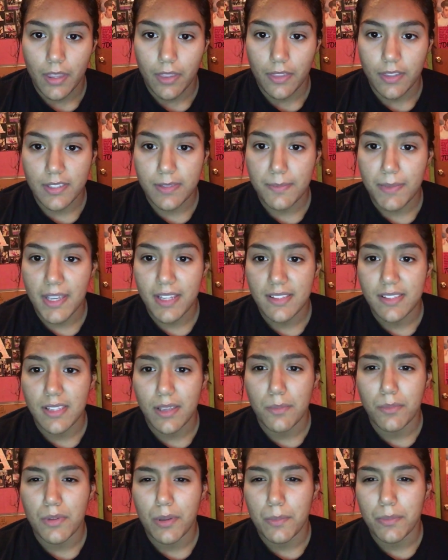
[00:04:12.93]
This may
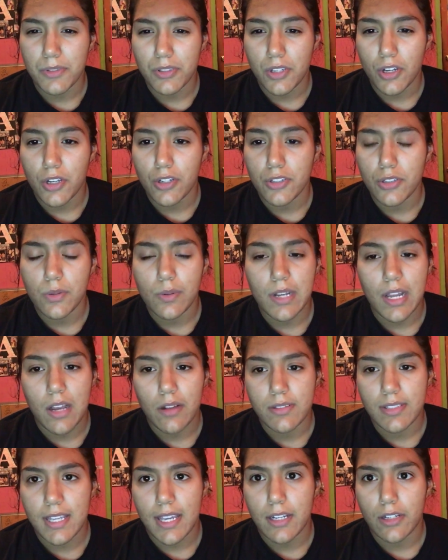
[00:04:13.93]
seem absurd to an
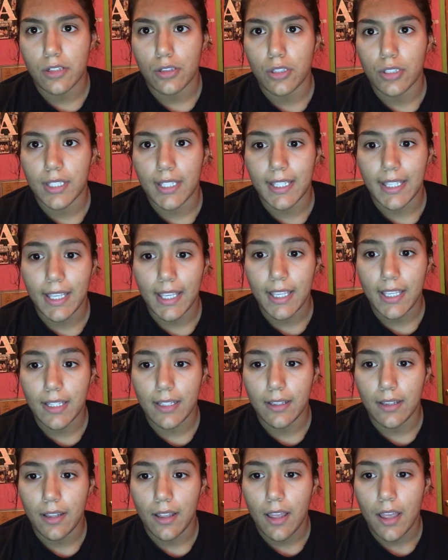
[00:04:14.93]
outsider looking
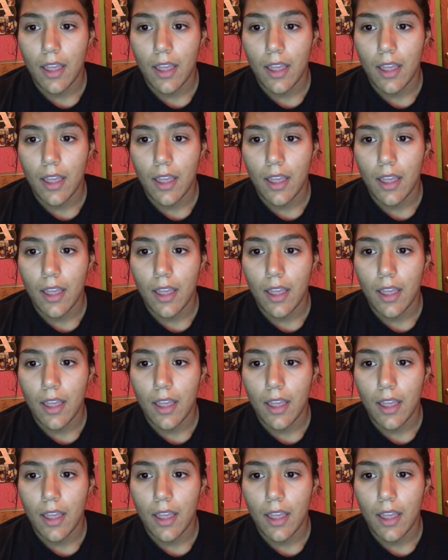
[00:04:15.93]
in,